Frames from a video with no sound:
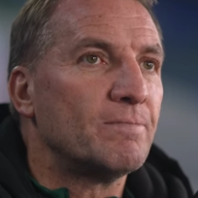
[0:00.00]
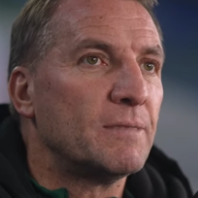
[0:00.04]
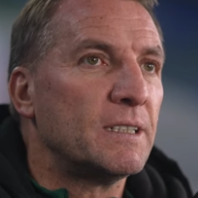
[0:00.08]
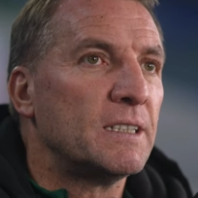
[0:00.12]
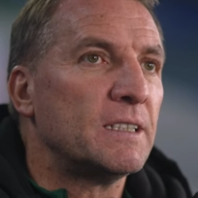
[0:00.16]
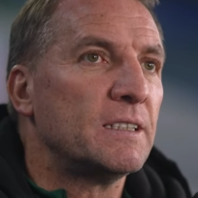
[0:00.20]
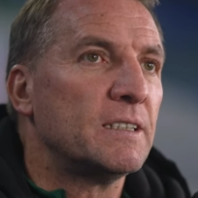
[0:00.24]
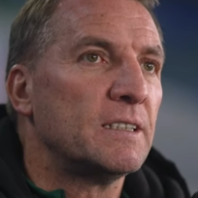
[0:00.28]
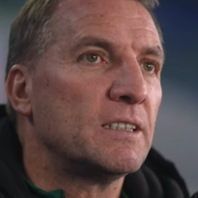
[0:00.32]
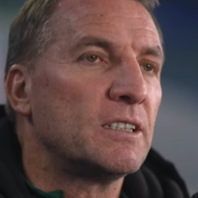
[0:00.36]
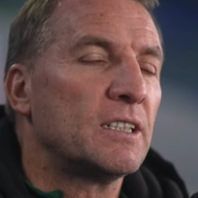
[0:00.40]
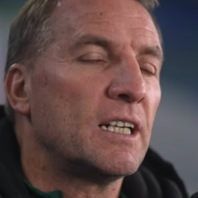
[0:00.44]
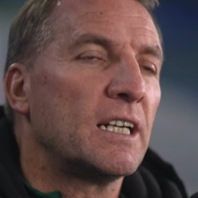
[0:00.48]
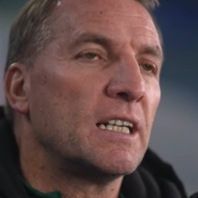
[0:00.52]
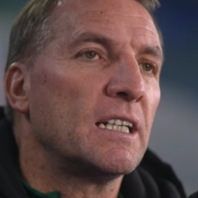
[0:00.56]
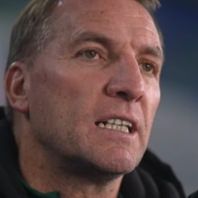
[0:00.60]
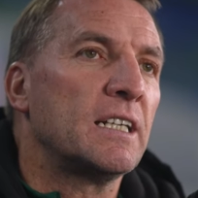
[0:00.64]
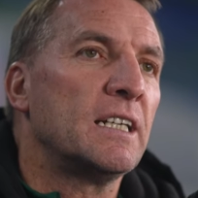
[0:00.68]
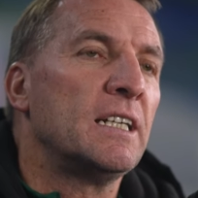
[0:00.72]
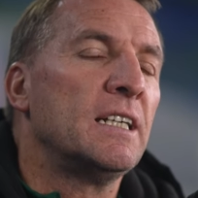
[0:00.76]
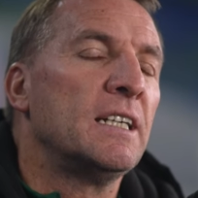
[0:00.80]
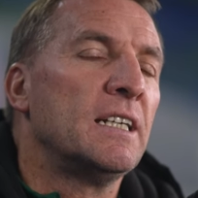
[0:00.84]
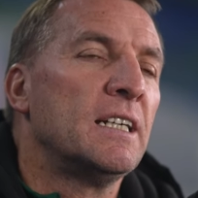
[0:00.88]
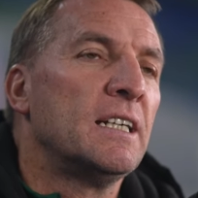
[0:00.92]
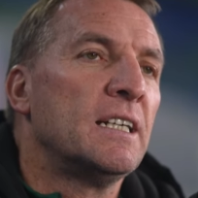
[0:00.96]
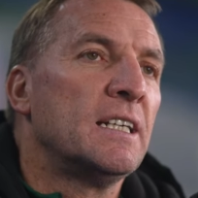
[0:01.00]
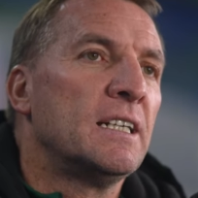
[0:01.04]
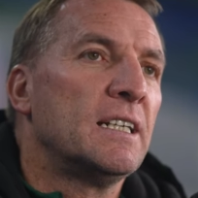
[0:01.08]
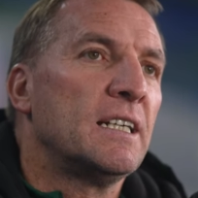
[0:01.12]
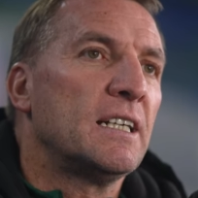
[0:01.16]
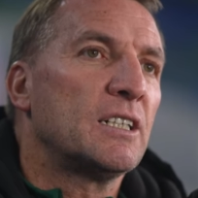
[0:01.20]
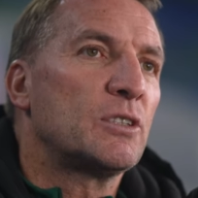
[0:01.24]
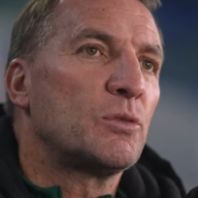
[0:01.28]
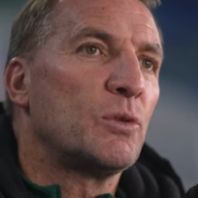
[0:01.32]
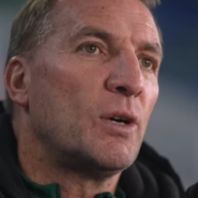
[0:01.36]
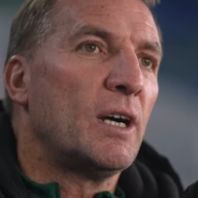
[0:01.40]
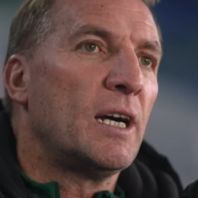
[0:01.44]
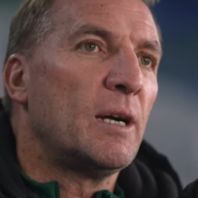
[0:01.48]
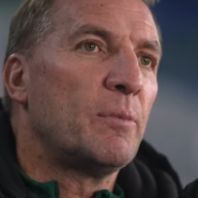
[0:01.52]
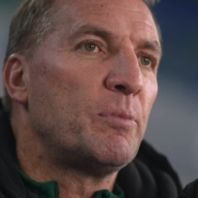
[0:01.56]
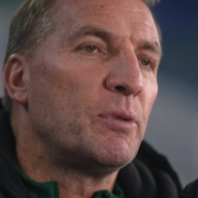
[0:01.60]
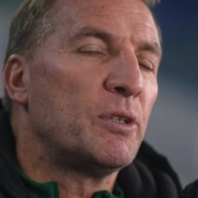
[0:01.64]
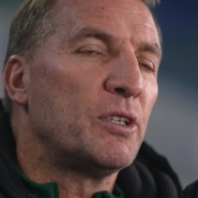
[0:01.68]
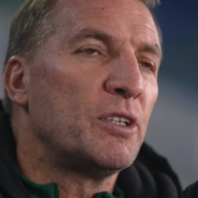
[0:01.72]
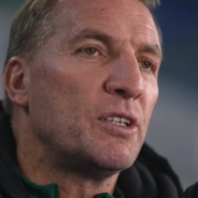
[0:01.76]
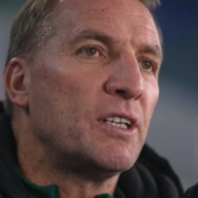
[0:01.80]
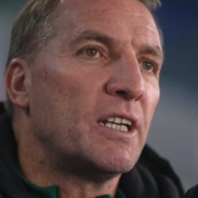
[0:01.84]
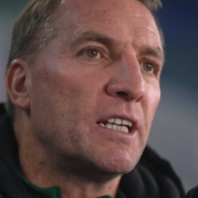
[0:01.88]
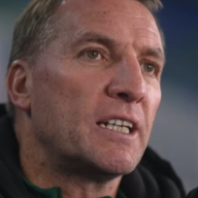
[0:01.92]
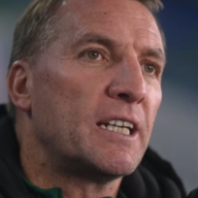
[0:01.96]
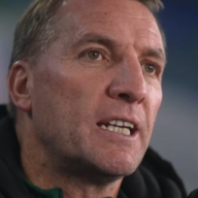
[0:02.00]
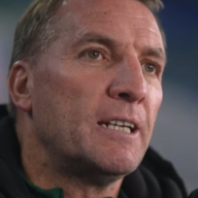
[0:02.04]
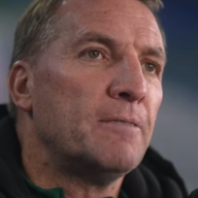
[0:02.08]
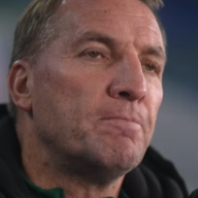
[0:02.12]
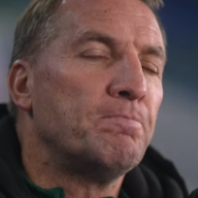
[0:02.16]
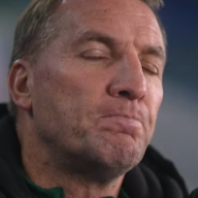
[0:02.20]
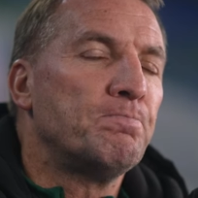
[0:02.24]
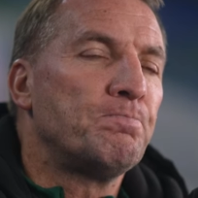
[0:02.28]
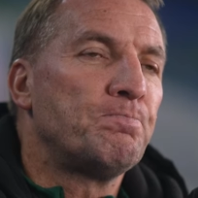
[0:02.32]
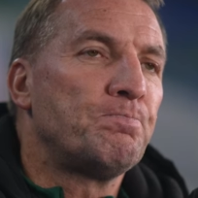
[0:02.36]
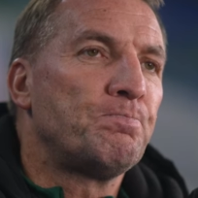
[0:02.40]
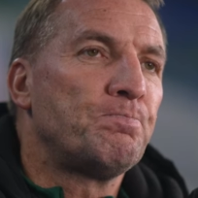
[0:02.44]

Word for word: And sadly, that's what happened in that game.